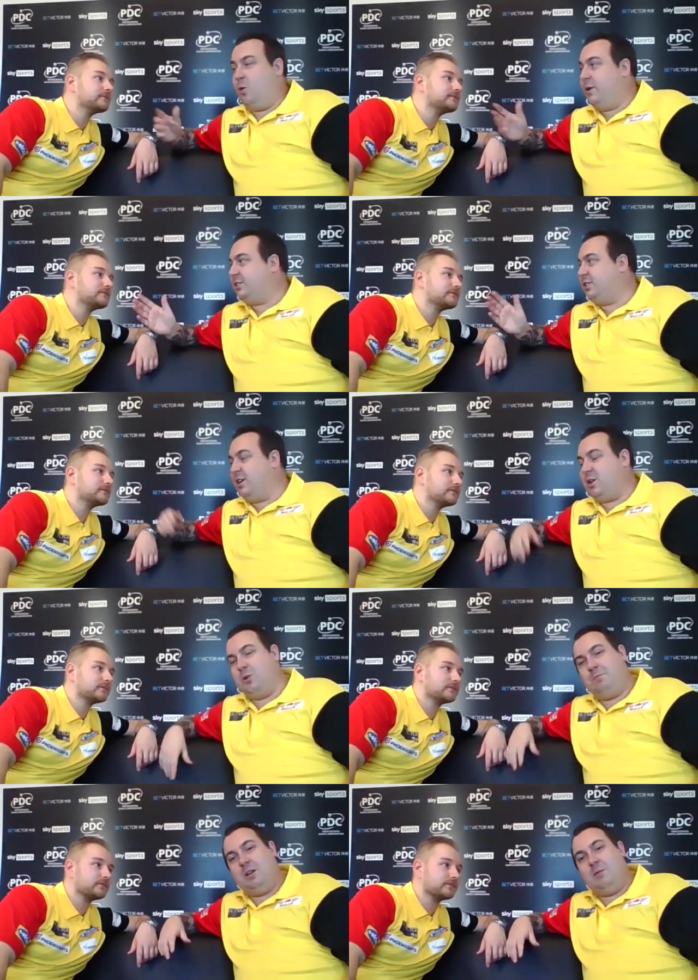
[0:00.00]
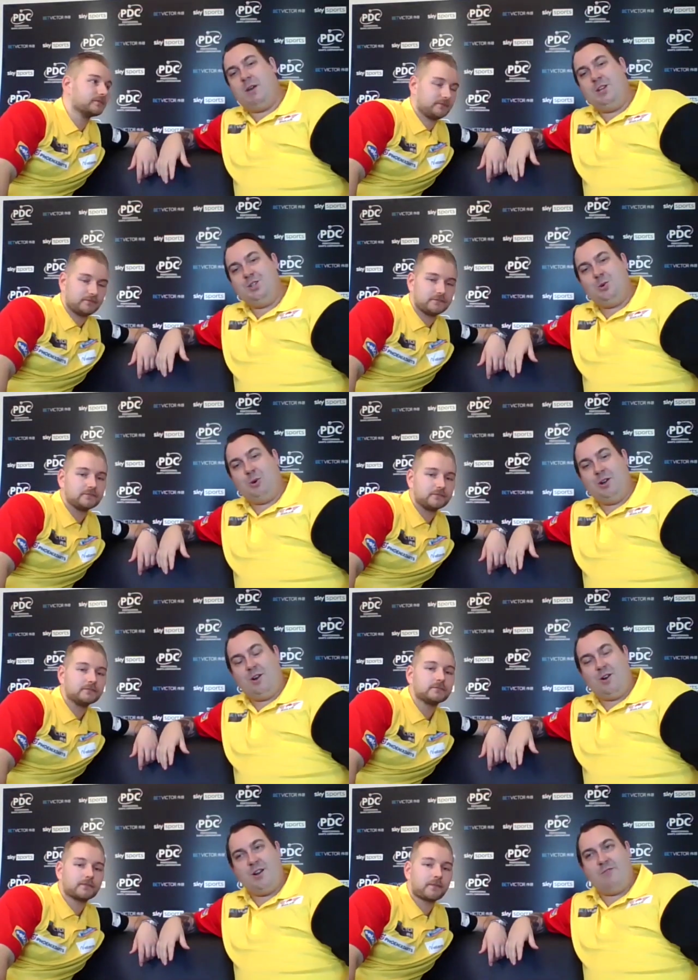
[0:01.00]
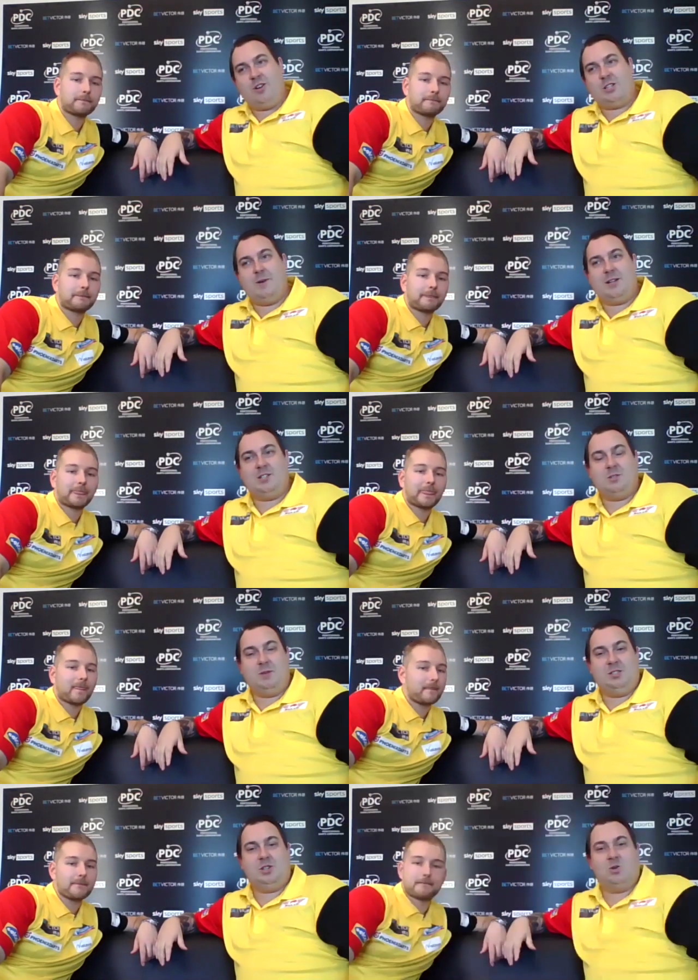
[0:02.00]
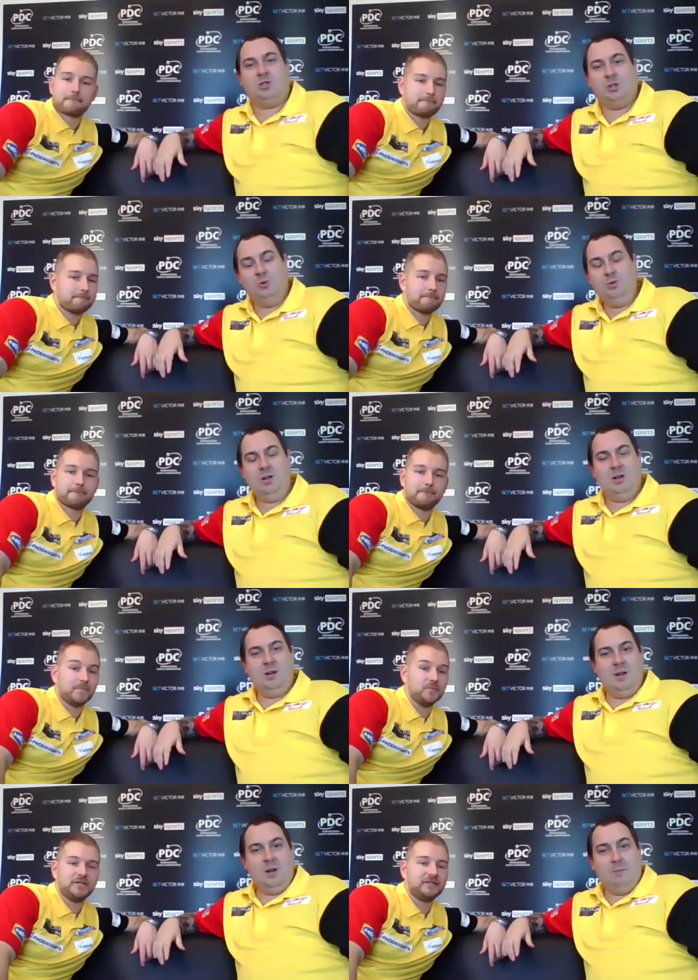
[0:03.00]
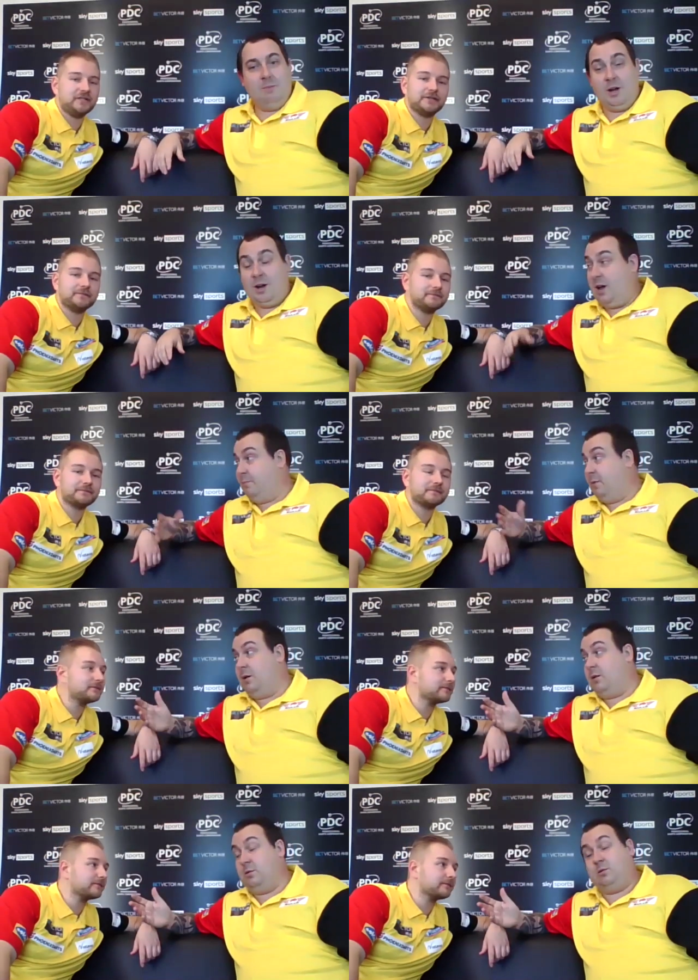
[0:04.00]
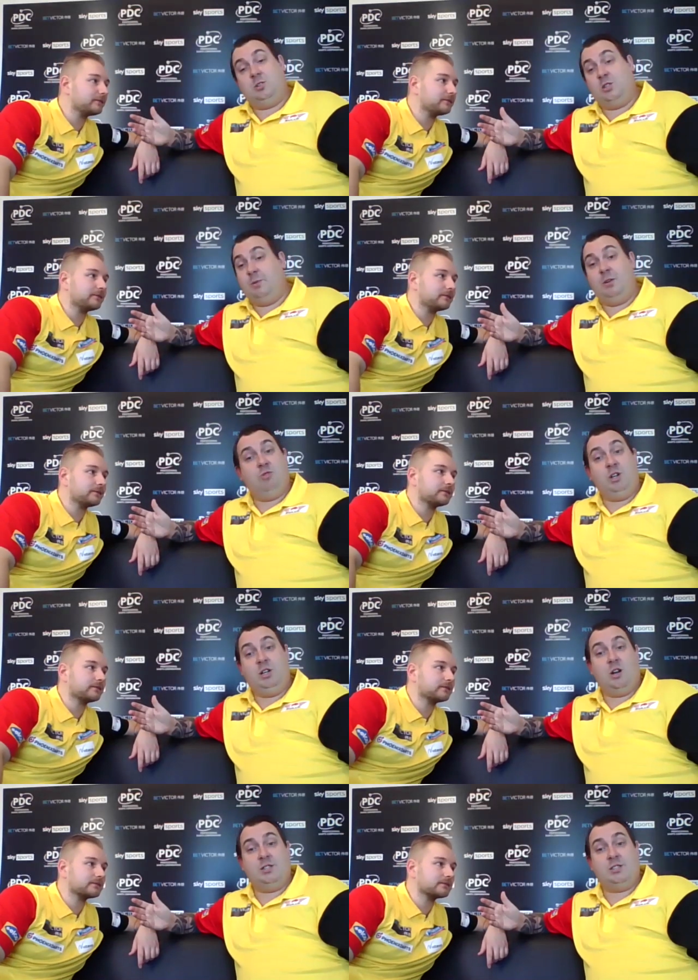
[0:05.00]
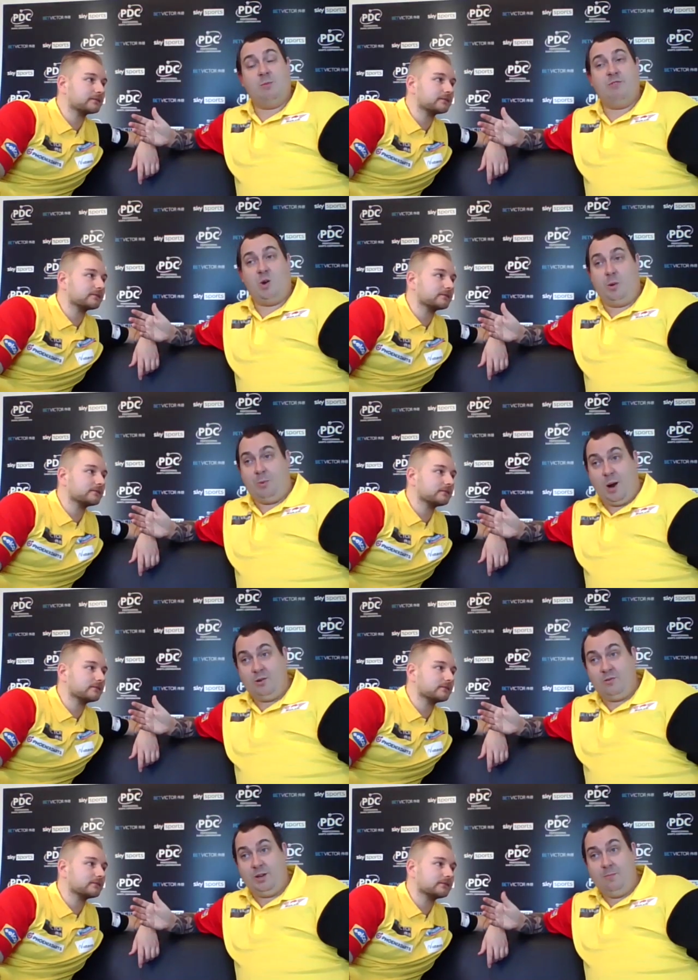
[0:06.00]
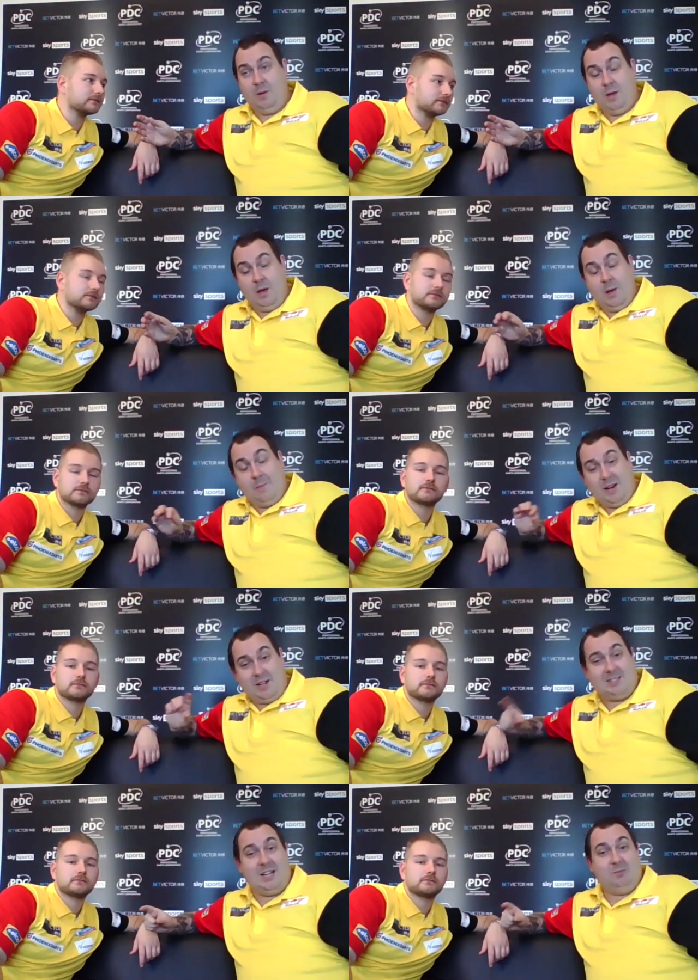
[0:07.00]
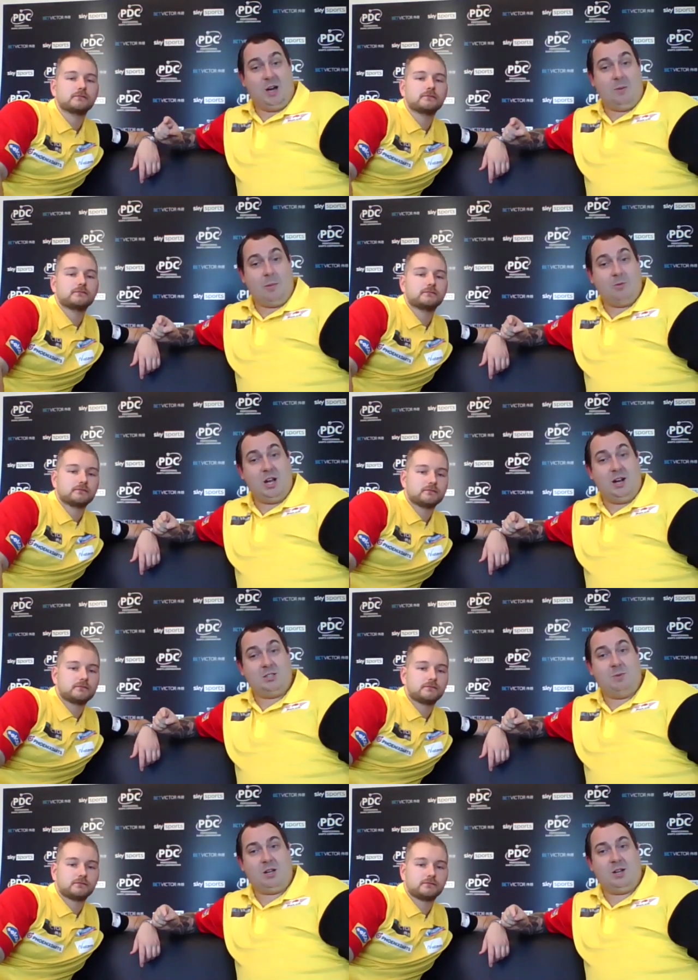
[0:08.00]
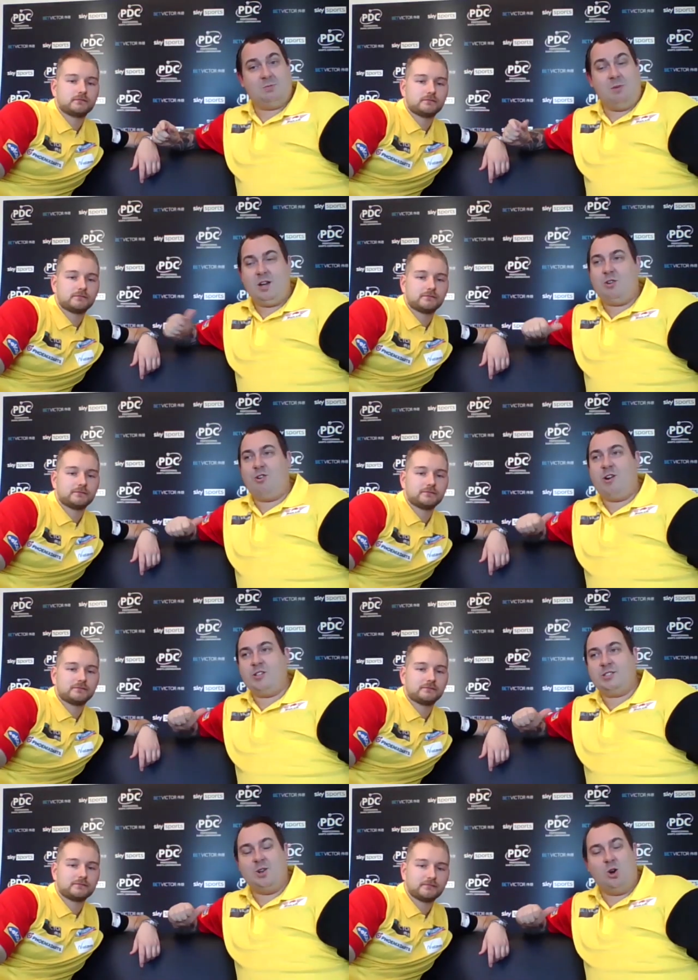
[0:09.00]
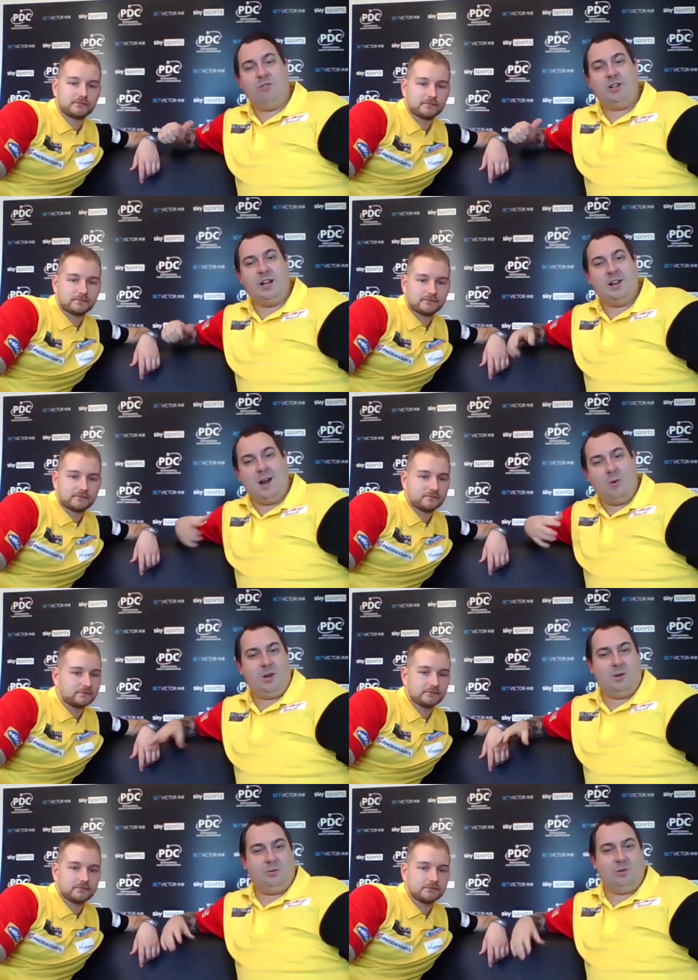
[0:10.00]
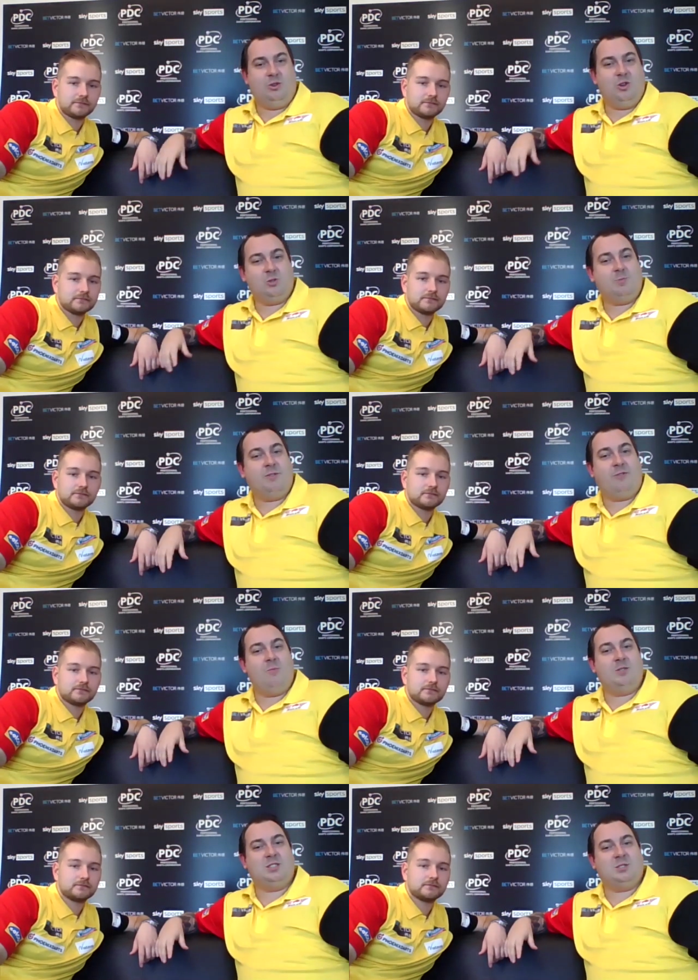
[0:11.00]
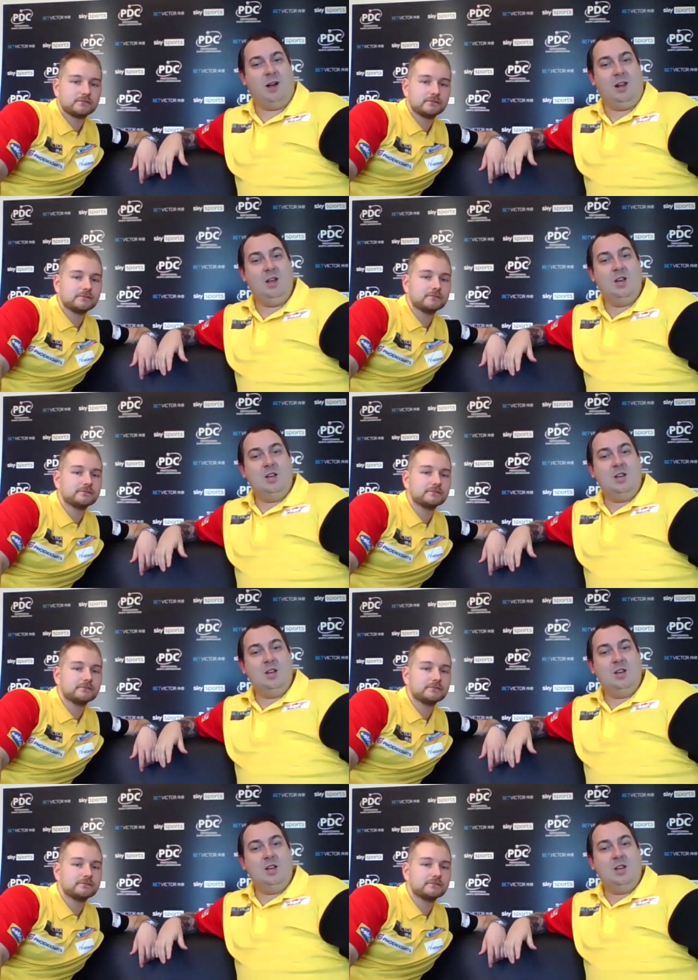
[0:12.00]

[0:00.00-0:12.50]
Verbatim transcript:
Speaker 1: always thought he would be a major winner. I never expected to be so soon, but um, uh, to be really honest, I'm very proud of him. But at the same time, I'm jealous because my career isn't over yet, and I want to do those performances as well.